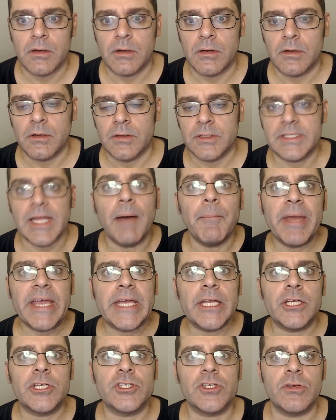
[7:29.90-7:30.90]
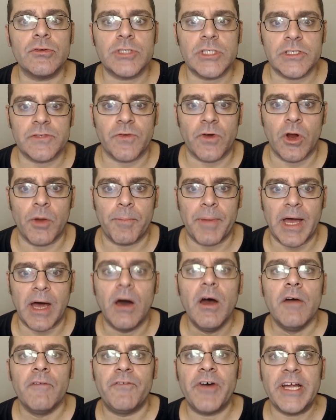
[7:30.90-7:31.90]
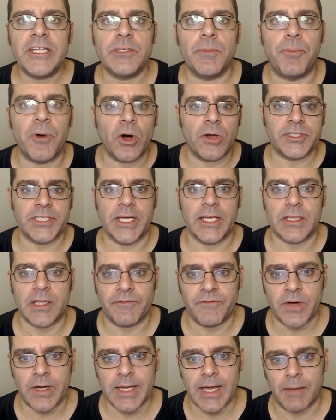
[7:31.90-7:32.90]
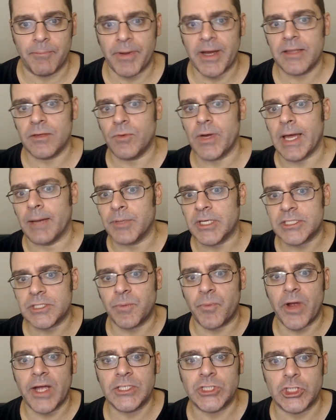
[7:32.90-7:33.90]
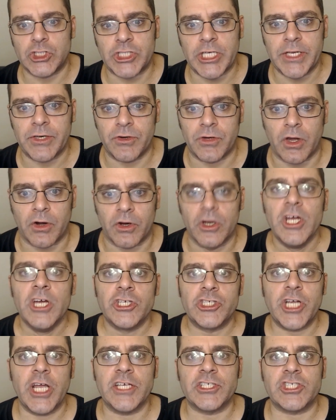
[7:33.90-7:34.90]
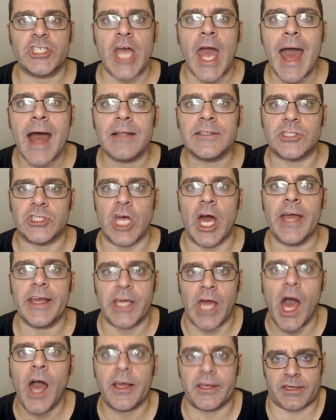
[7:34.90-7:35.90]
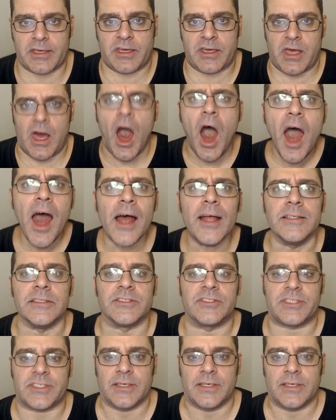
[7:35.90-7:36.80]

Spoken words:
Stop making excuses for her, pal. Find your balls and get the fuck out. By the way, I'm not surprised you cheated on her. She sounds like a cunt!